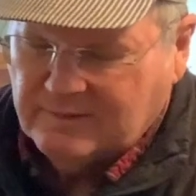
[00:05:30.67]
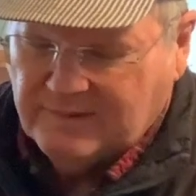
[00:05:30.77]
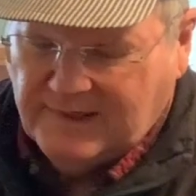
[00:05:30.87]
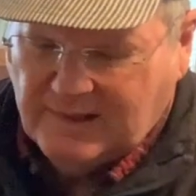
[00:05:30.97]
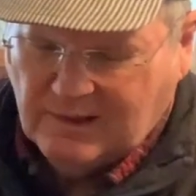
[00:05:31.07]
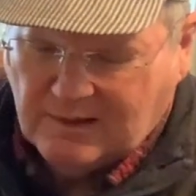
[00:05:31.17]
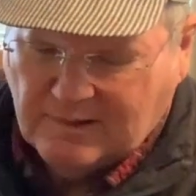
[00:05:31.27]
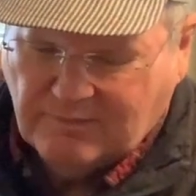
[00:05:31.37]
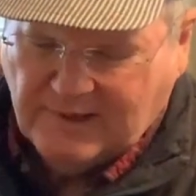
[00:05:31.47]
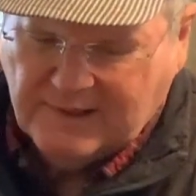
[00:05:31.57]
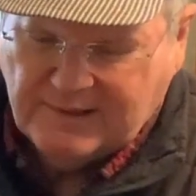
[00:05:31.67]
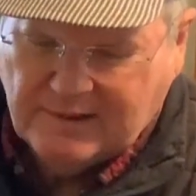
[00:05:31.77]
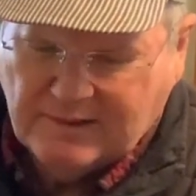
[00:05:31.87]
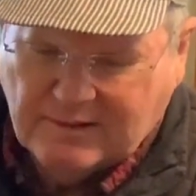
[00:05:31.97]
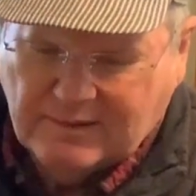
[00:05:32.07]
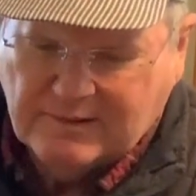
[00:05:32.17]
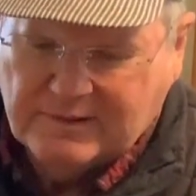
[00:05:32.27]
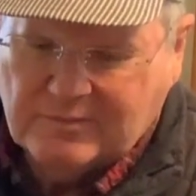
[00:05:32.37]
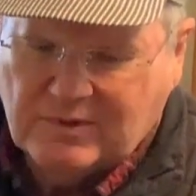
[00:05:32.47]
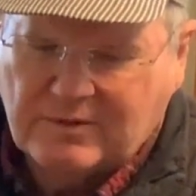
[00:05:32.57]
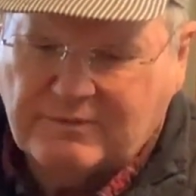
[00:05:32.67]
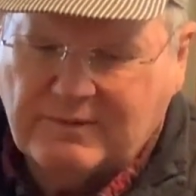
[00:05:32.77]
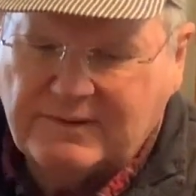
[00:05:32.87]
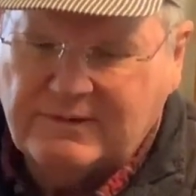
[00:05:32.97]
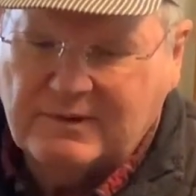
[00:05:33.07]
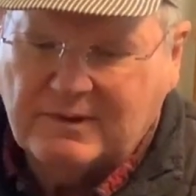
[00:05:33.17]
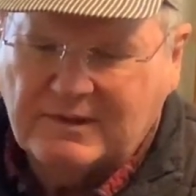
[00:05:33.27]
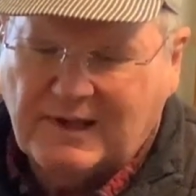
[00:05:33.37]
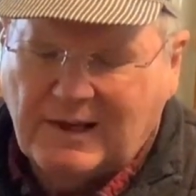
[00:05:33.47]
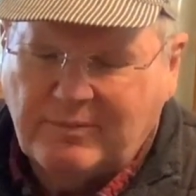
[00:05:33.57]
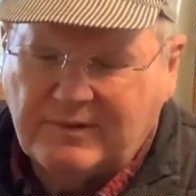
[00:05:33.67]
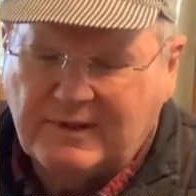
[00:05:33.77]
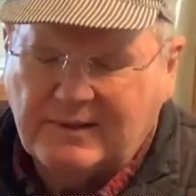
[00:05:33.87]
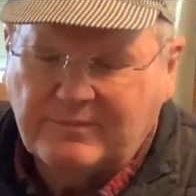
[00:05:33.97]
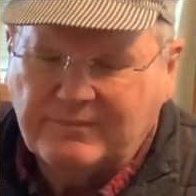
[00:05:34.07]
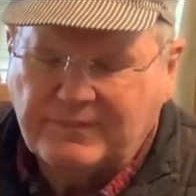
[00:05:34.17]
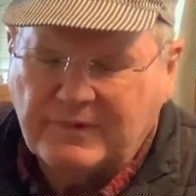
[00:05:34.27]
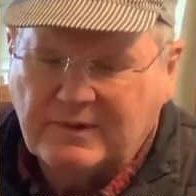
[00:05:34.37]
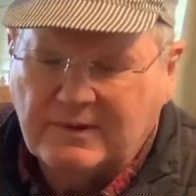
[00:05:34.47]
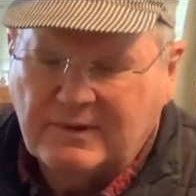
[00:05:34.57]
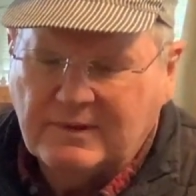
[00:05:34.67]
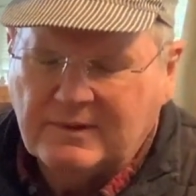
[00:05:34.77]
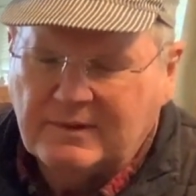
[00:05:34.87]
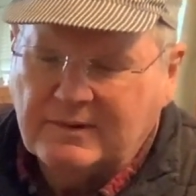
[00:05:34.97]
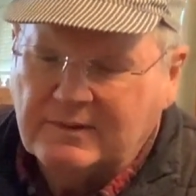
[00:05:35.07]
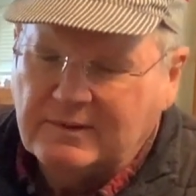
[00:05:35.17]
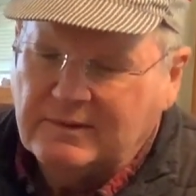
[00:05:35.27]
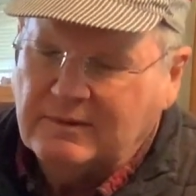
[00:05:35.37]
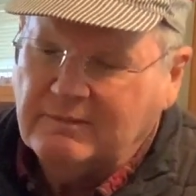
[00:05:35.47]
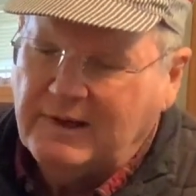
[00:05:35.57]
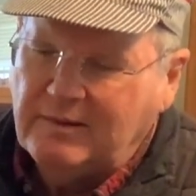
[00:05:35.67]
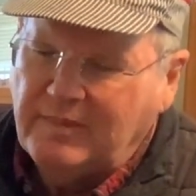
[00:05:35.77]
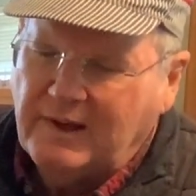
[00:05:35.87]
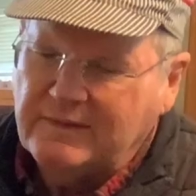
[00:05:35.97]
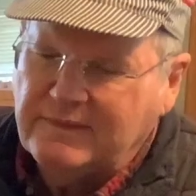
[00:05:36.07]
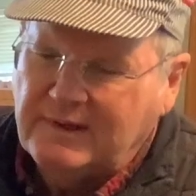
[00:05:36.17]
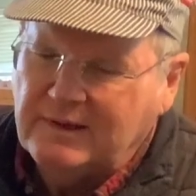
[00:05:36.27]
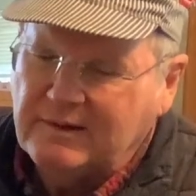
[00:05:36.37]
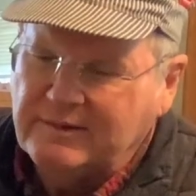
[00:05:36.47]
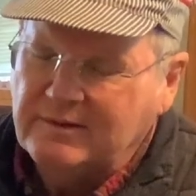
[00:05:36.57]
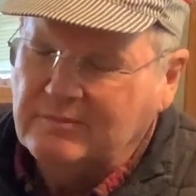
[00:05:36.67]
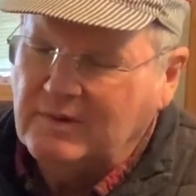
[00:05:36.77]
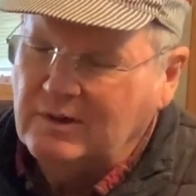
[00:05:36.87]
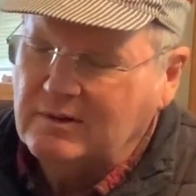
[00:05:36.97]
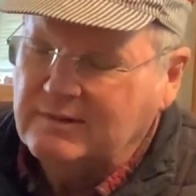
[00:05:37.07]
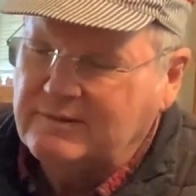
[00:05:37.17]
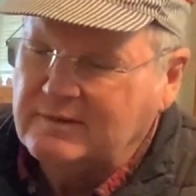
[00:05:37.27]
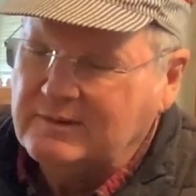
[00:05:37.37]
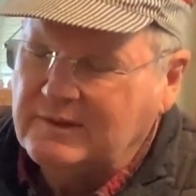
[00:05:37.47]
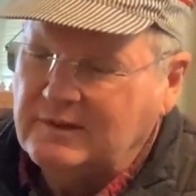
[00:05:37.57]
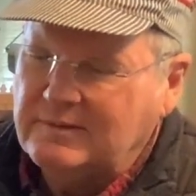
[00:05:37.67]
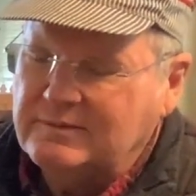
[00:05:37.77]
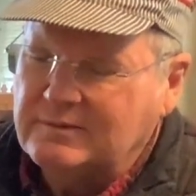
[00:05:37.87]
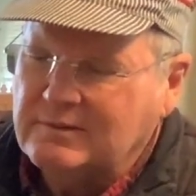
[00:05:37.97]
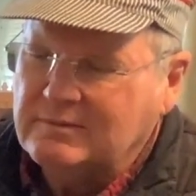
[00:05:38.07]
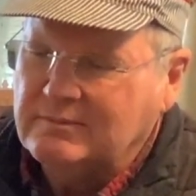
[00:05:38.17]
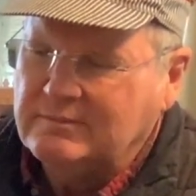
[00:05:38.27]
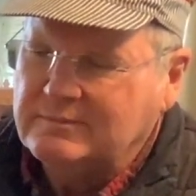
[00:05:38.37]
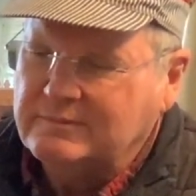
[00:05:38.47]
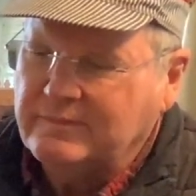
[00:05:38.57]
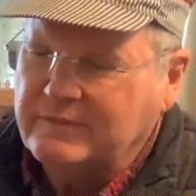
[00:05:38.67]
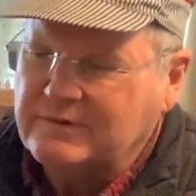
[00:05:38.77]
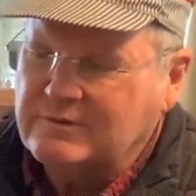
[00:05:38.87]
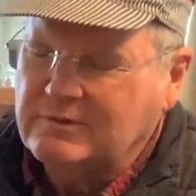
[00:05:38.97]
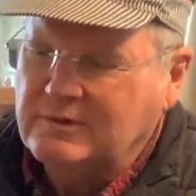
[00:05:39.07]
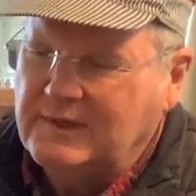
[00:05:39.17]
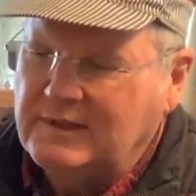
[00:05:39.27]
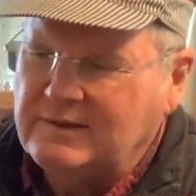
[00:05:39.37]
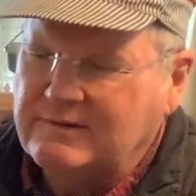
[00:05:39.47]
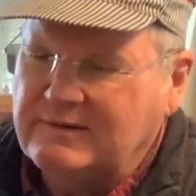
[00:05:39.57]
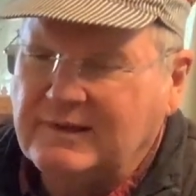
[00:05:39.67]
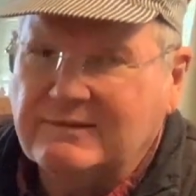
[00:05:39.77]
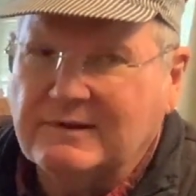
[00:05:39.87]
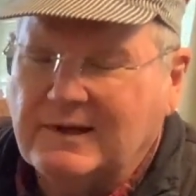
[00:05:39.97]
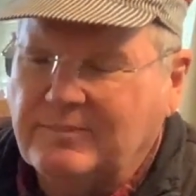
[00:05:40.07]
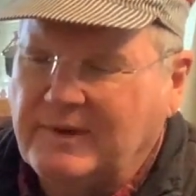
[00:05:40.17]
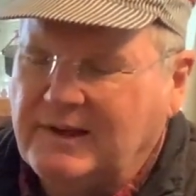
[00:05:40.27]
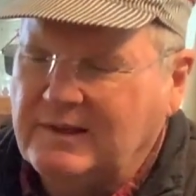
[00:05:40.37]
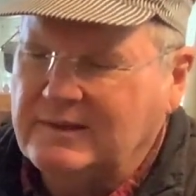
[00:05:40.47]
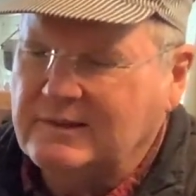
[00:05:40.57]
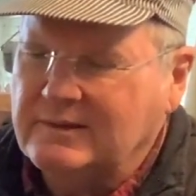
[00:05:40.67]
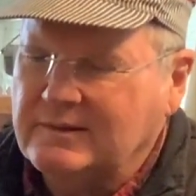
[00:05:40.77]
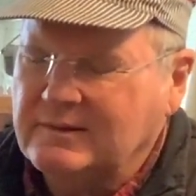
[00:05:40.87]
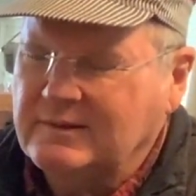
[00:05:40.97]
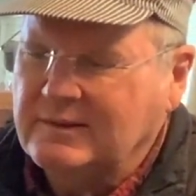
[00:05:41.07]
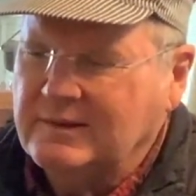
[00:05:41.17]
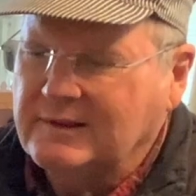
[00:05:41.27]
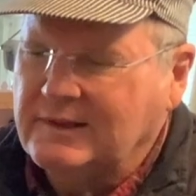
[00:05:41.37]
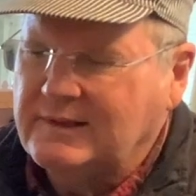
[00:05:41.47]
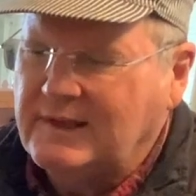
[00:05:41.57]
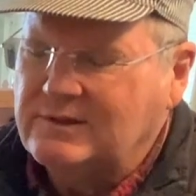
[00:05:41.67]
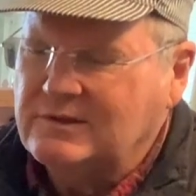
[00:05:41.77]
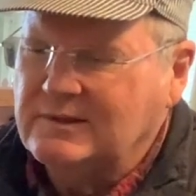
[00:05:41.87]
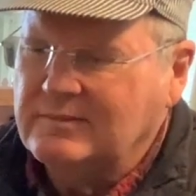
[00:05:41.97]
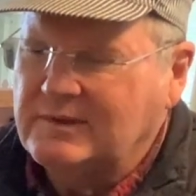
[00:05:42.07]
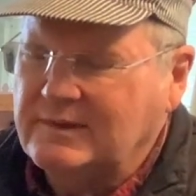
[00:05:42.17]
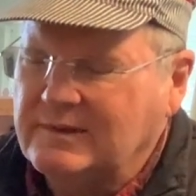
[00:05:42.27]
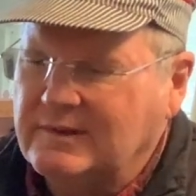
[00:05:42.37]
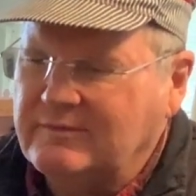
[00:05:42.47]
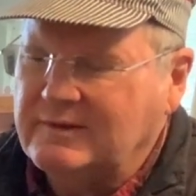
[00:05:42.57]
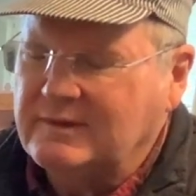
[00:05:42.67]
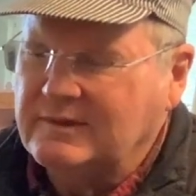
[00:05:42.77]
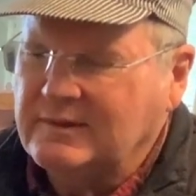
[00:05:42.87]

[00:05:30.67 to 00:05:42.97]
They are right here, and the motor's resting on top of them. Right about there under the motor is a little screw head that sticks up. I had to cut that shim clear of it,